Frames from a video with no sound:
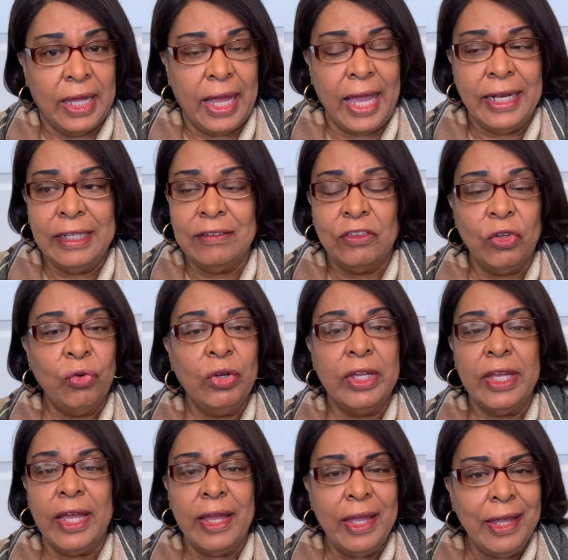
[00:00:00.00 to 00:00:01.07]
And it's
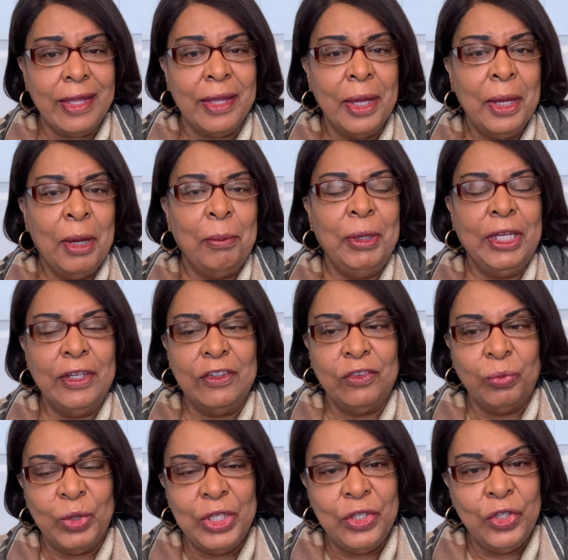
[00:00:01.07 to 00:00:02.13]
okay, because we